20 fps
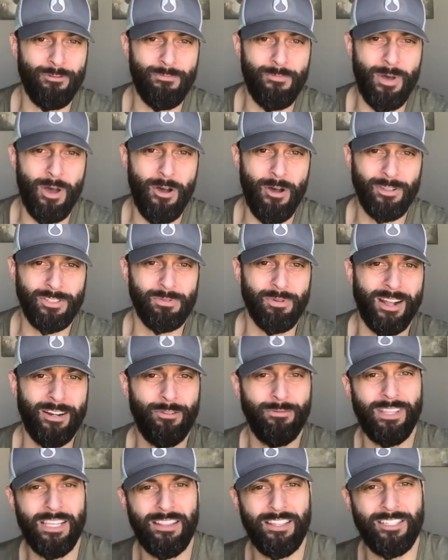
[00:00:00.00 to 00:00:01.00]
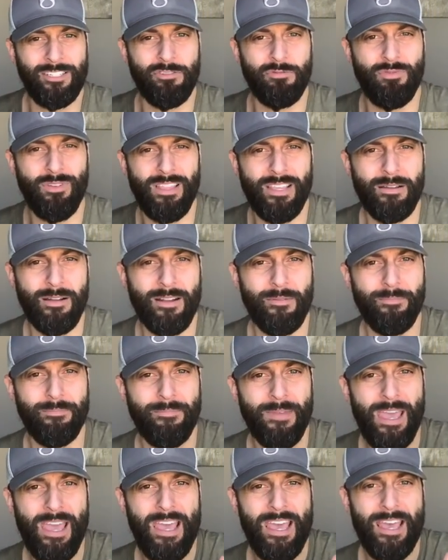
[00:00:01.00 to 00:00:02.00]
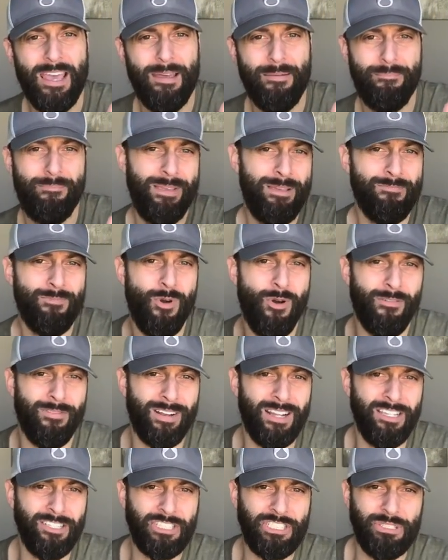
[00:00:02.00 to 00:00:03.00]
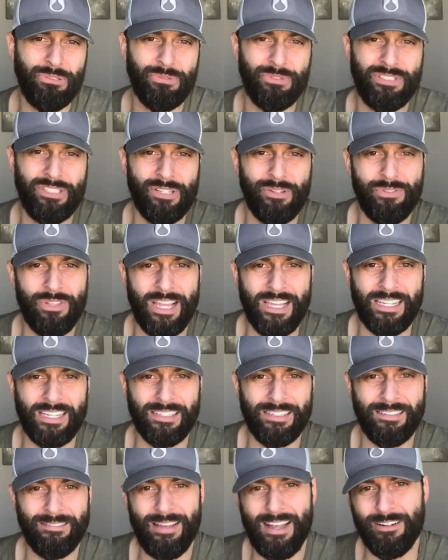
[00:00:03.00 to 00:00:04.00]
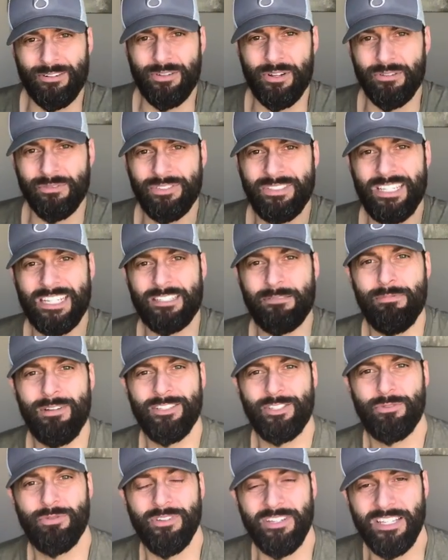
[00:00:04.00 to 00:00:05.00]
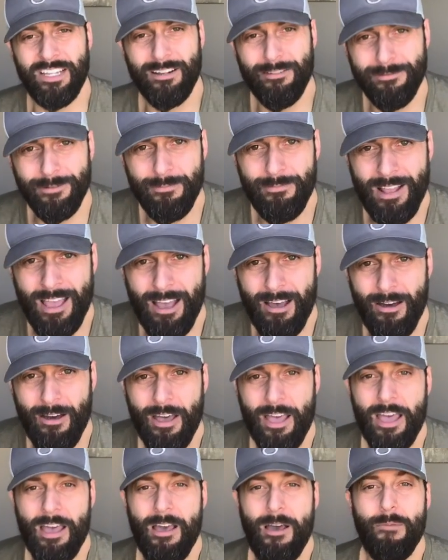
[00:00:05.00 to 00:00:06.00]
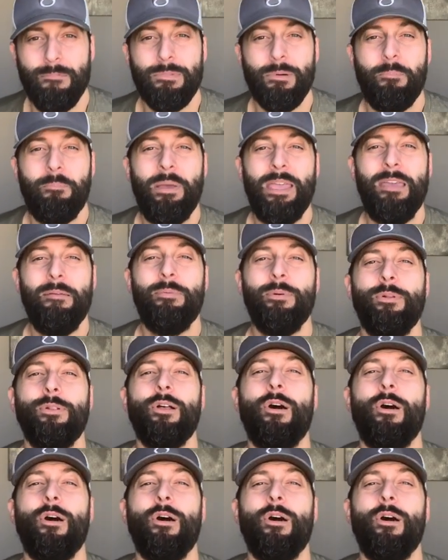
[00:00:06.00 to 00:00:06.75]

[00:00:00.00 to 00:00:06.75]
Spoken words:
mode, so I don't think this is really going to be more of an issue until, like, I don't know, 6 months to a year from now. But people